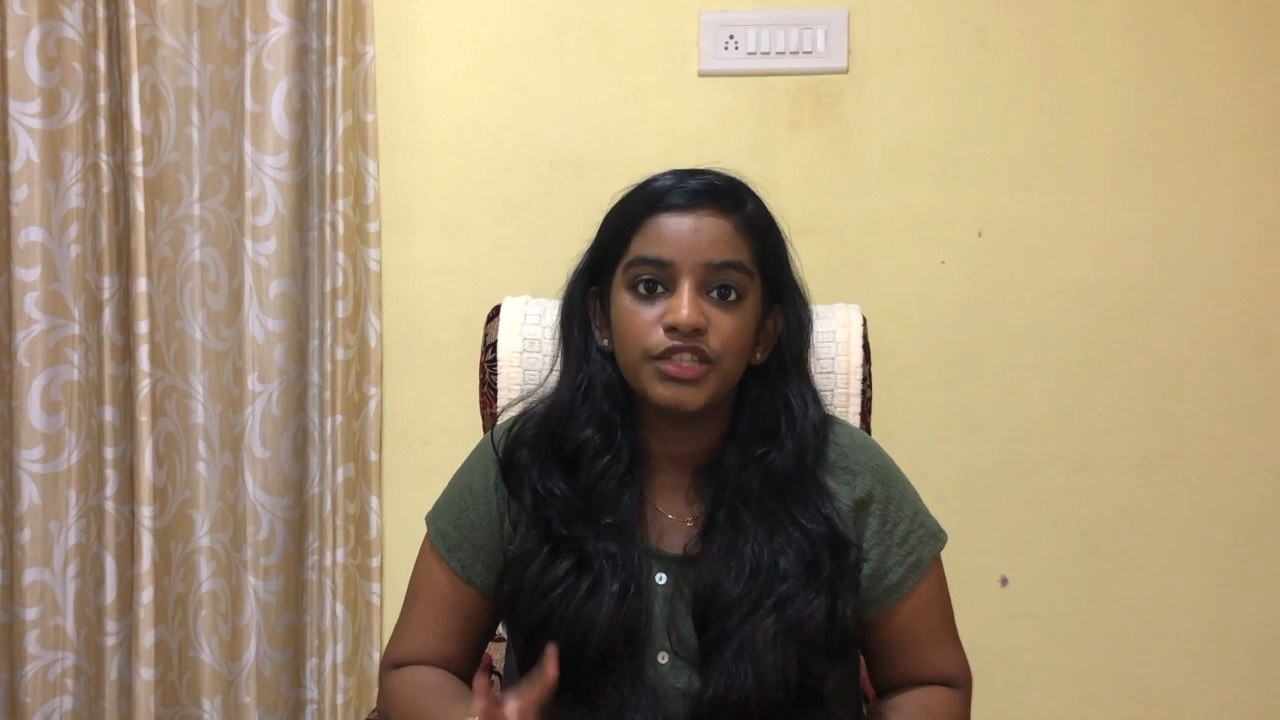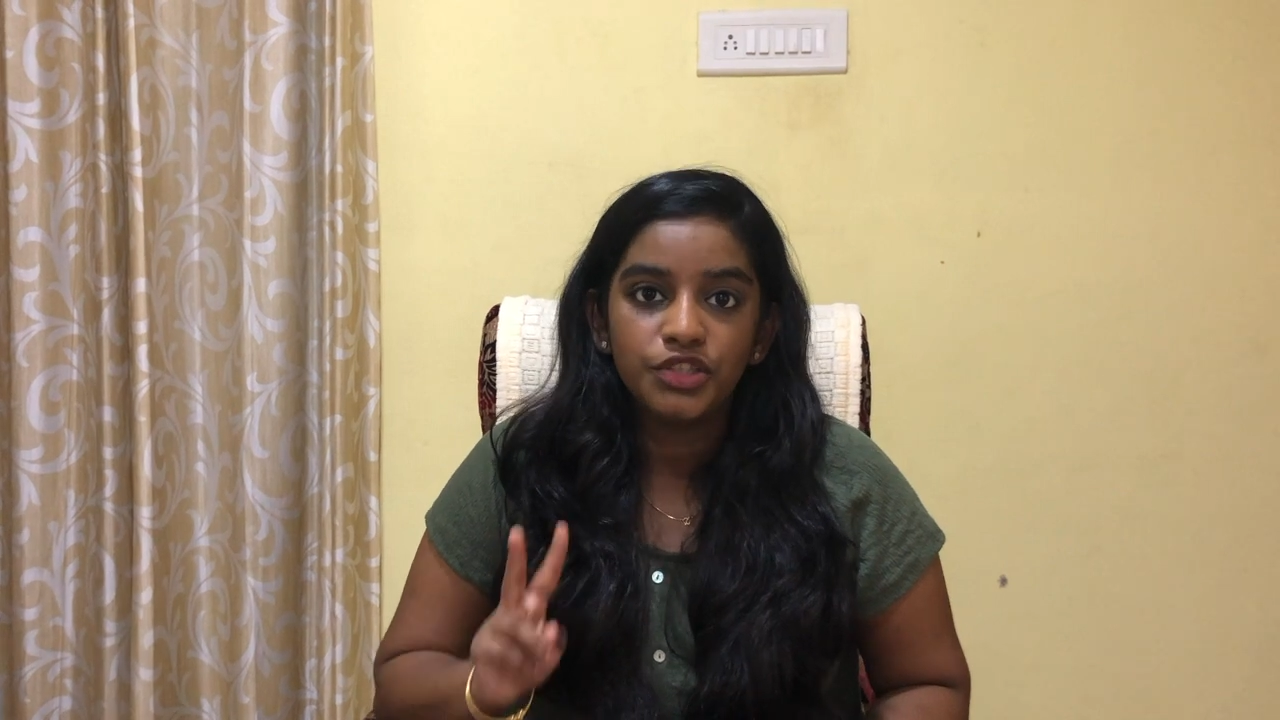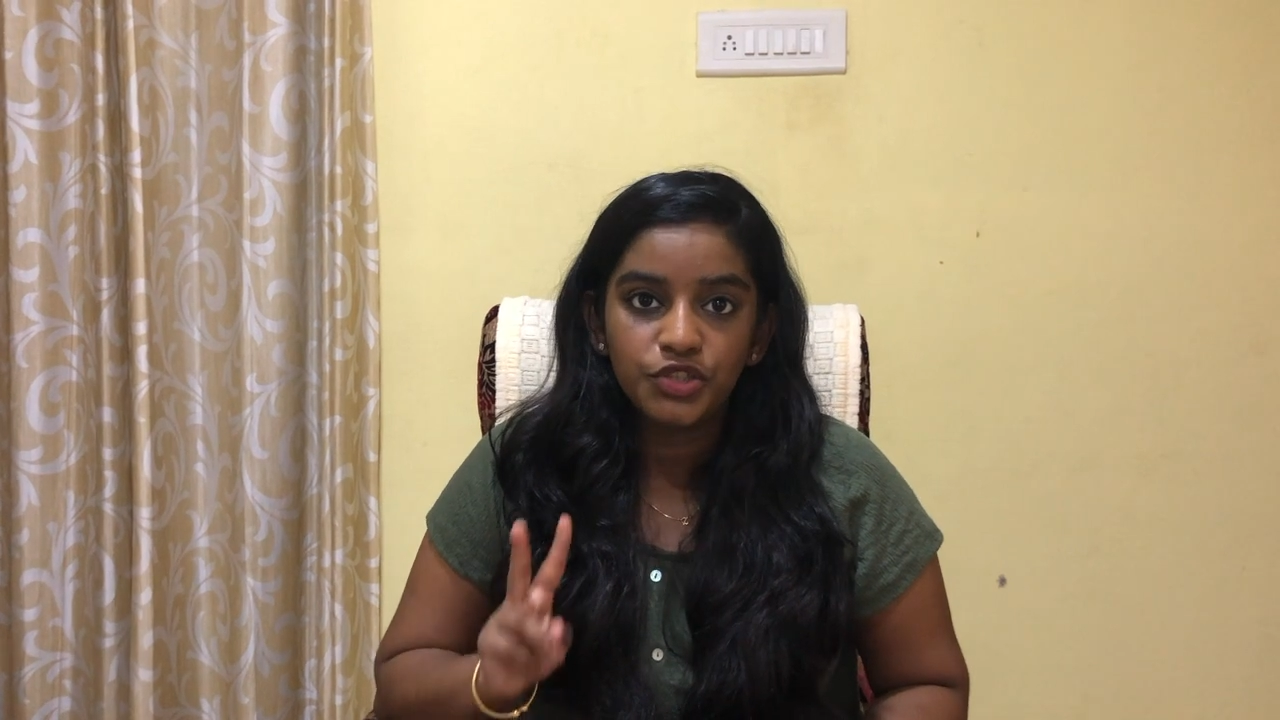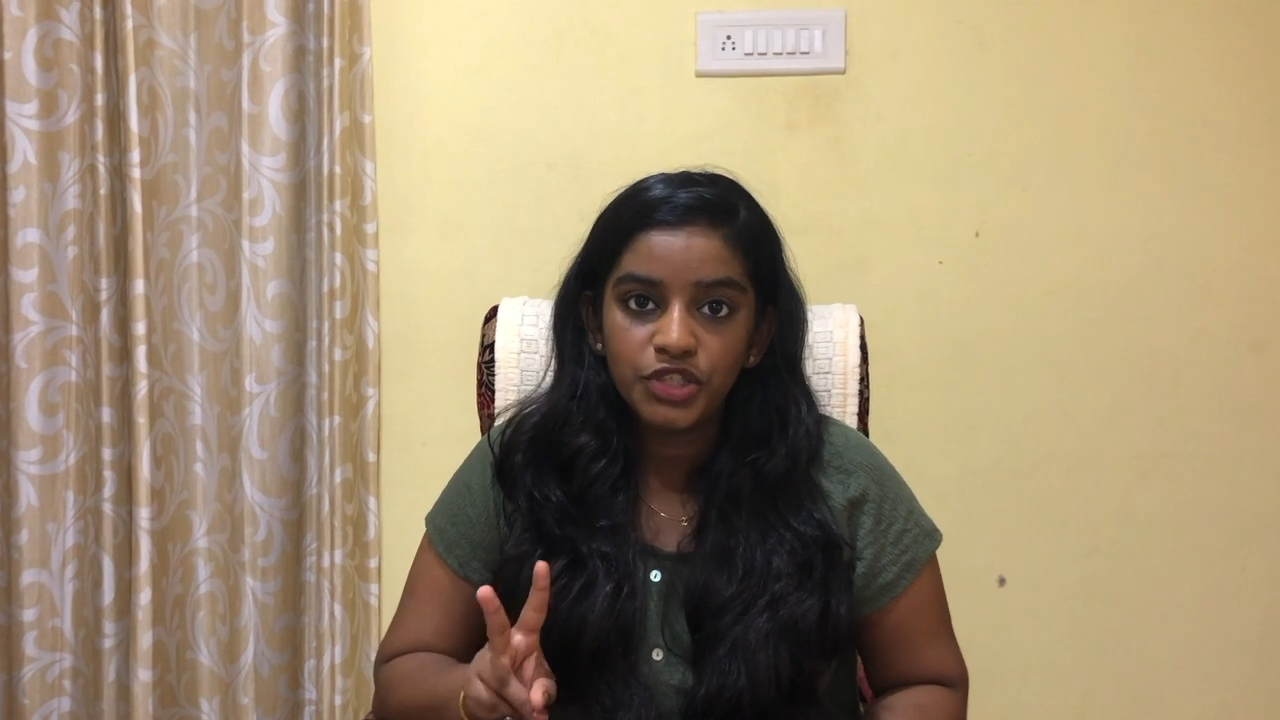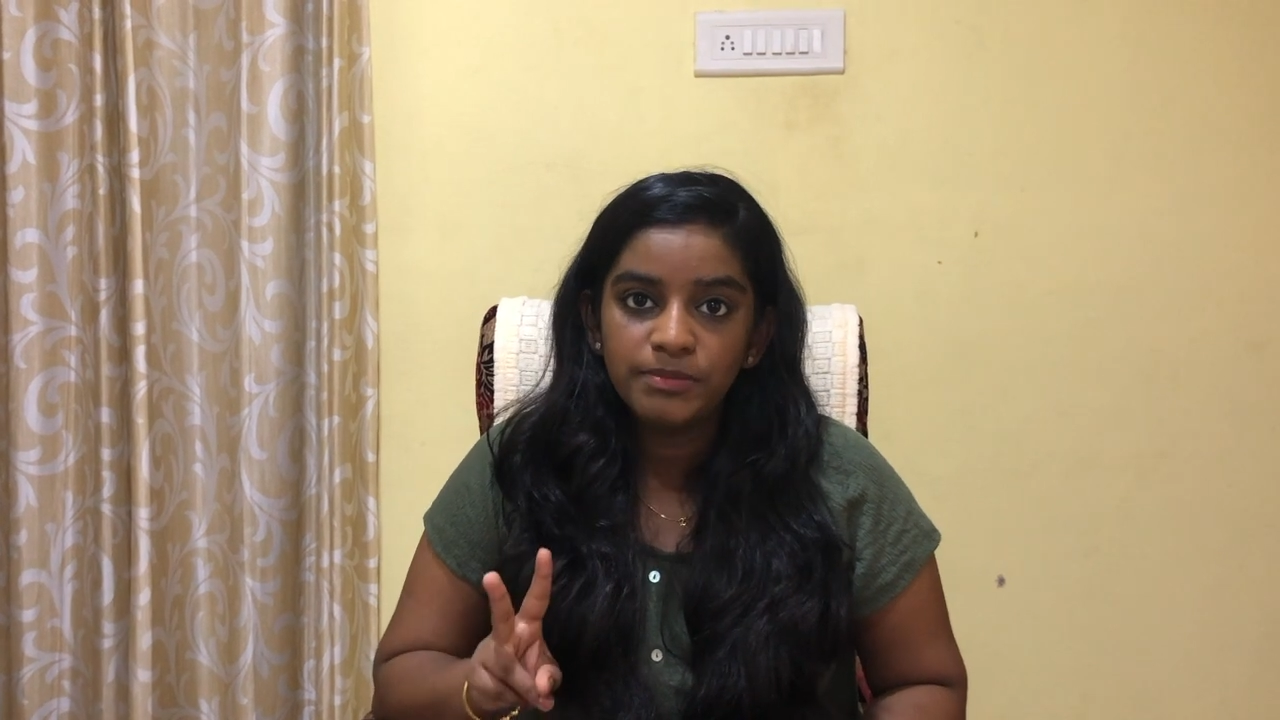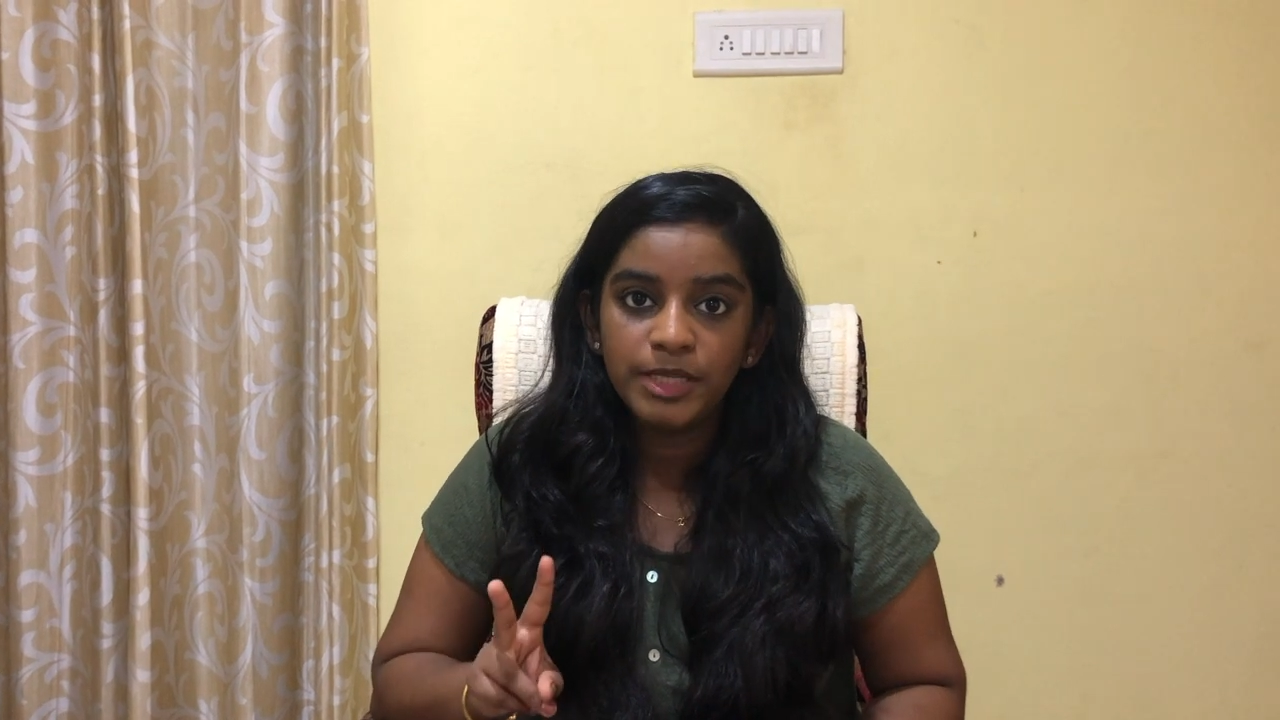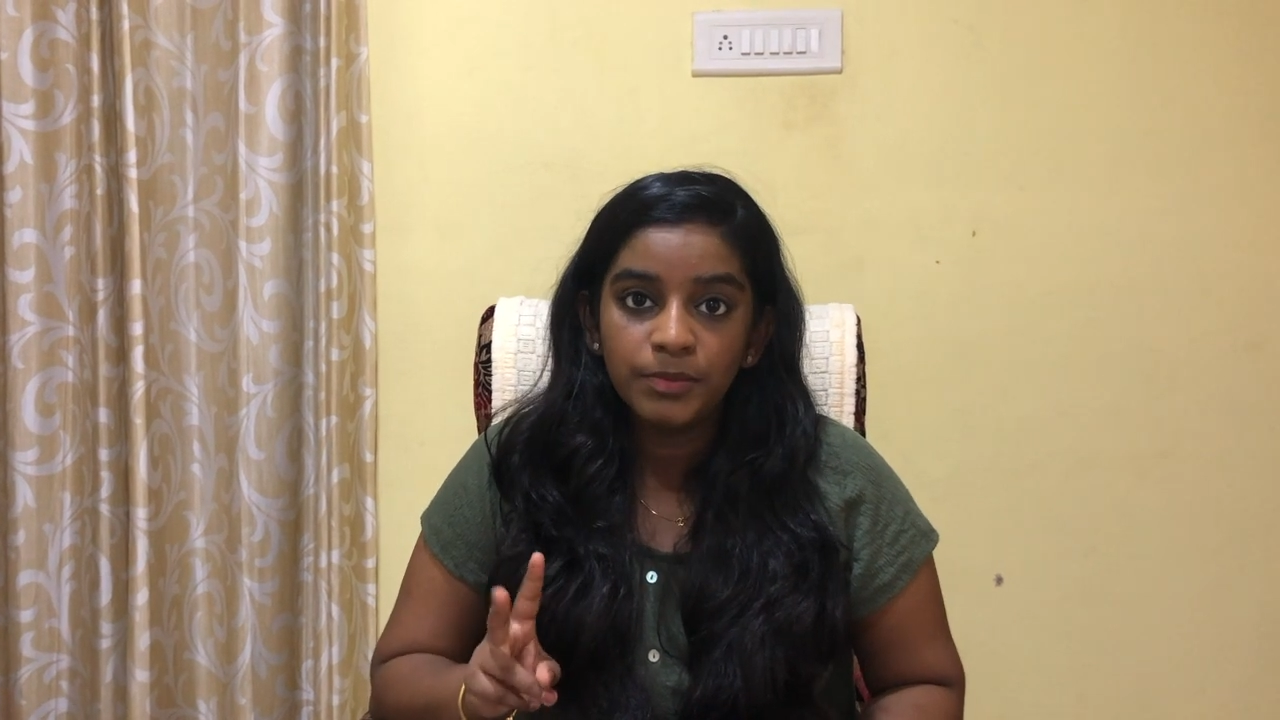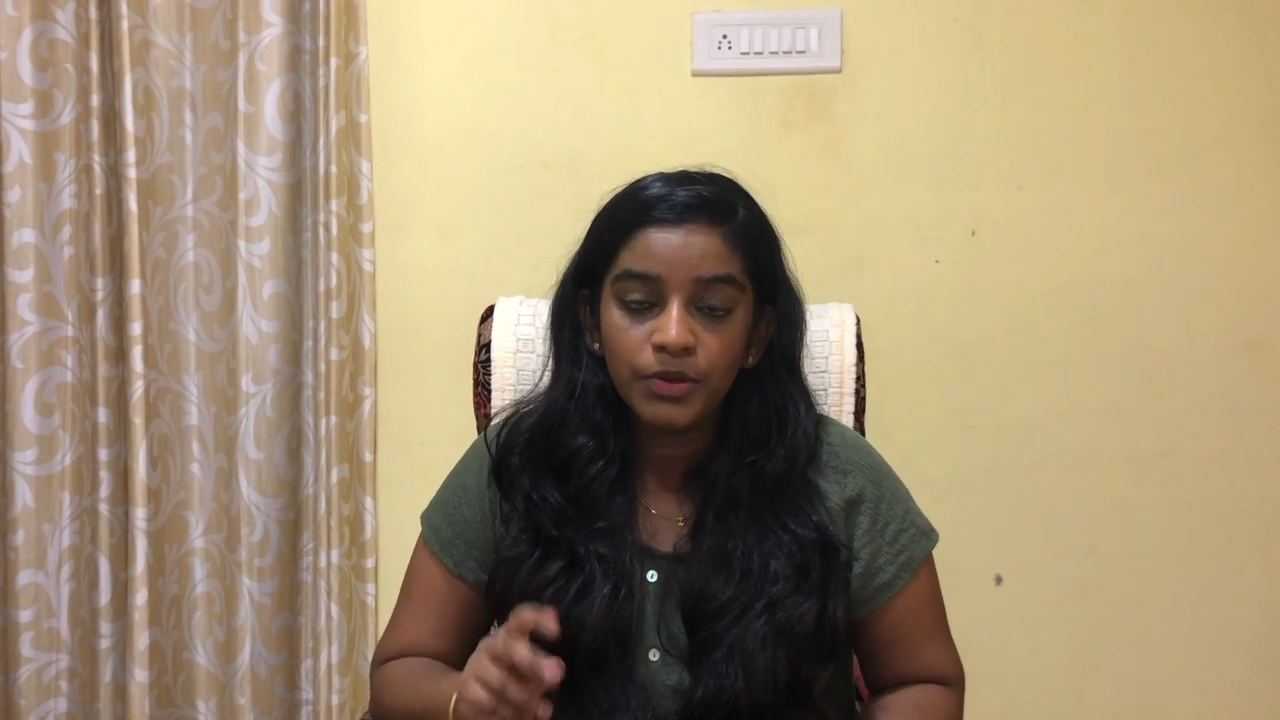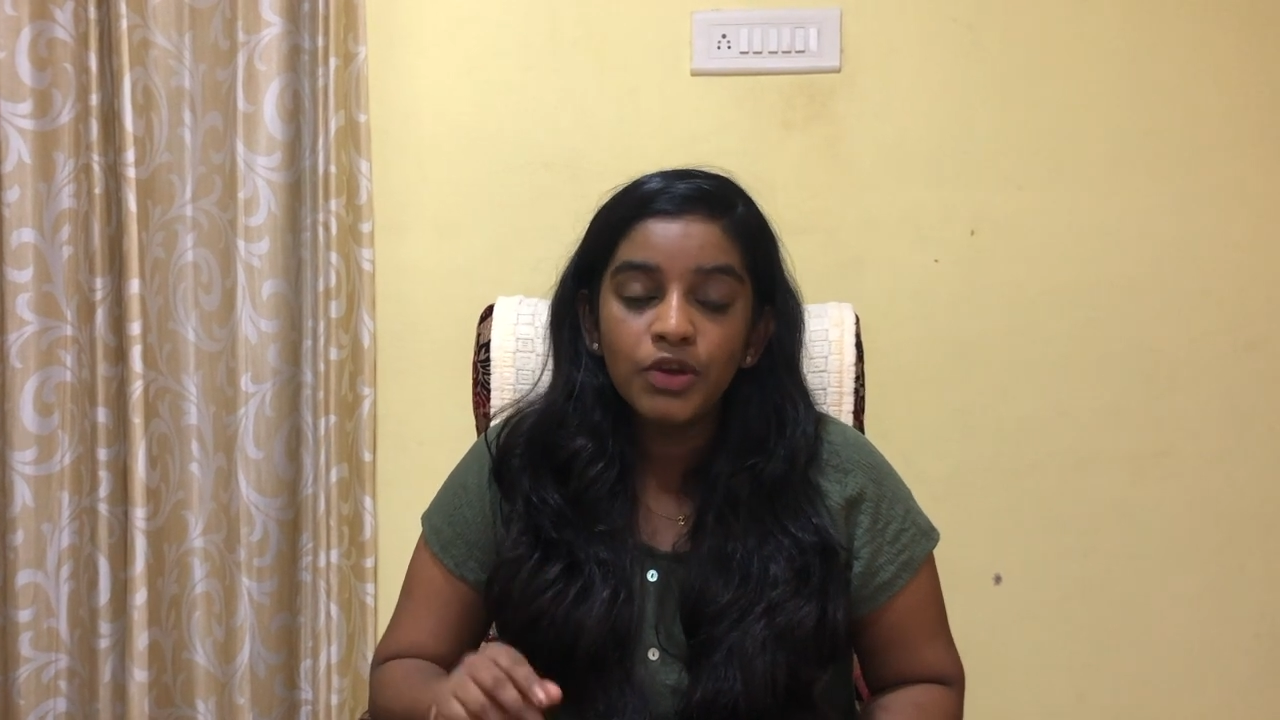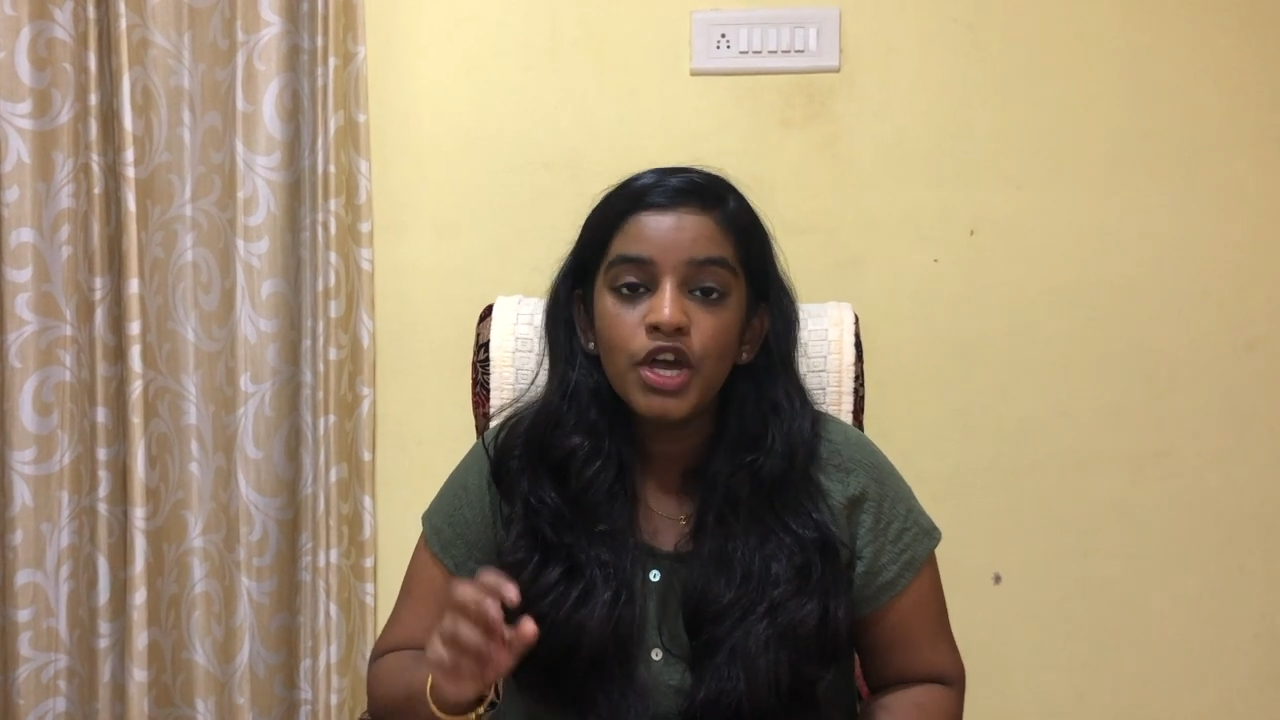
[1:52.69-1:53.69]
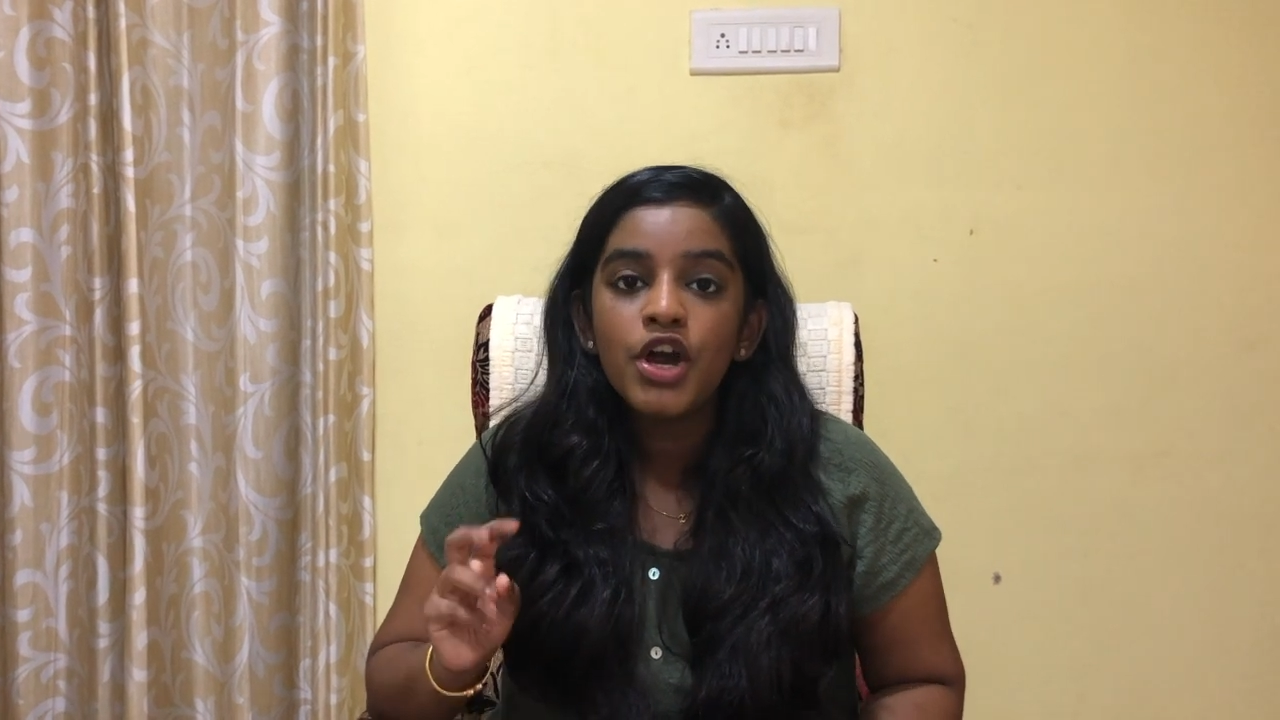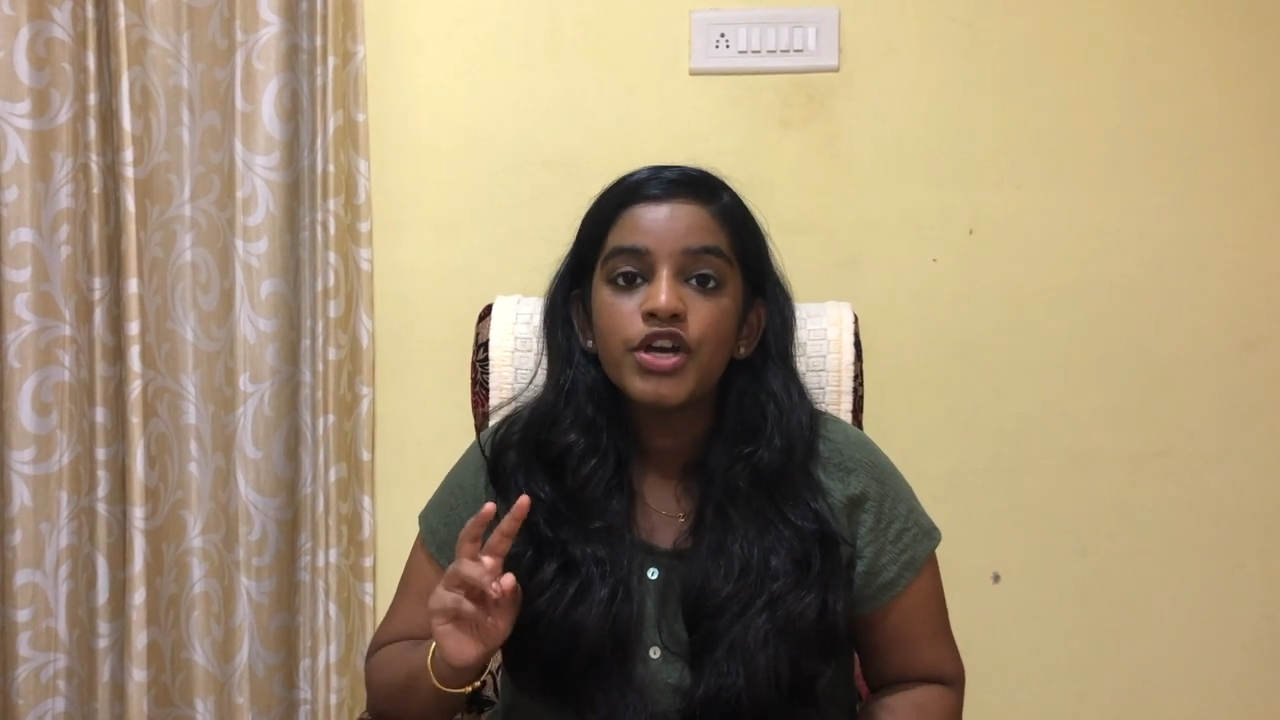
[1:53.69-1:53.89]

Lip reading: to 2 people.